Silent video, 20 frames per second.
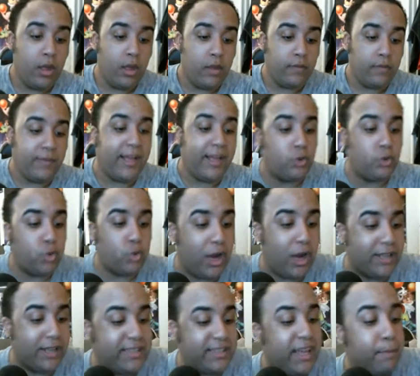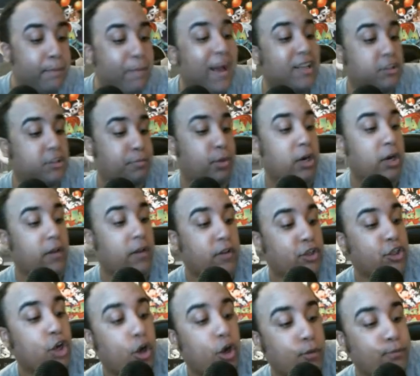This was the best part of the
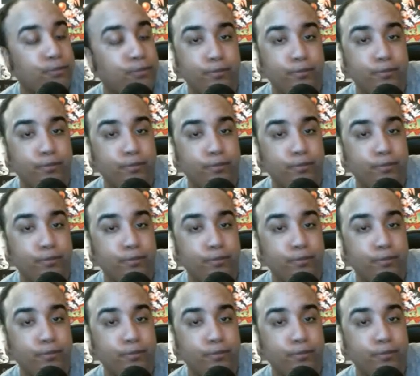show.